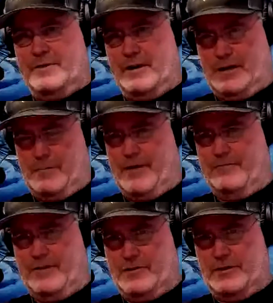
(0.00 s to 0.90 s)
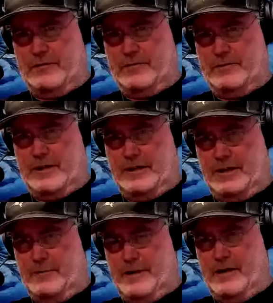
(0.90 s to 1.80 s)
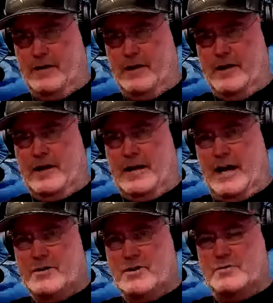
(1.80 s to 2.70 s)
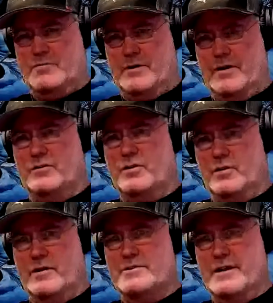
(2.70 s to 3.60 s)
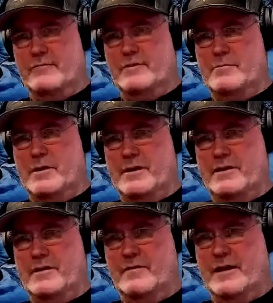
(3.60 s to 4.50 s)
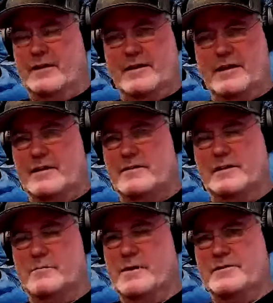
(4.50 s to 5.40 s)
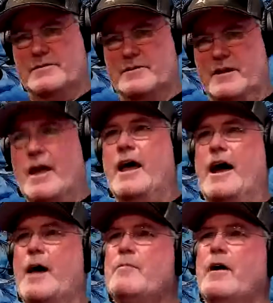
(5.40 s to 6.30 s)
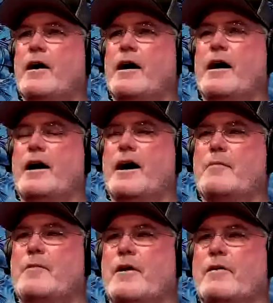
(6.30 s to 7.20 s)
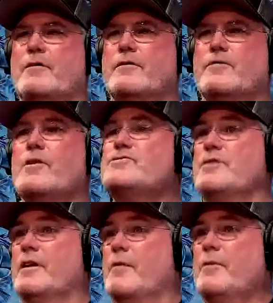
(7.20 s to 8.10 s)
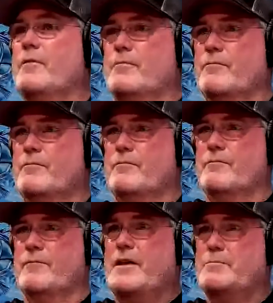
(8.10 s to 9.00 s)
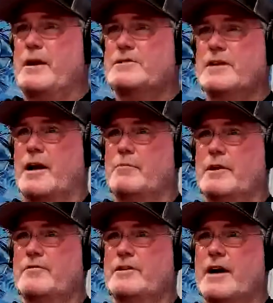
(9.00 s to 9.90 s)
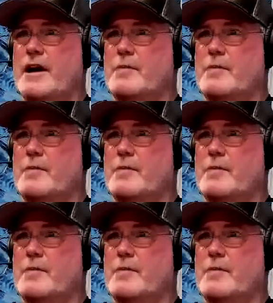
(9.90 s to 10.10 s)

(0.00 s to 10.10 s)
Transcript: talking about fishing. We're talking about, I just would encourage everybody, and I think about this all. I'm a Christian. I'm a faith-based guy. I believe in God. I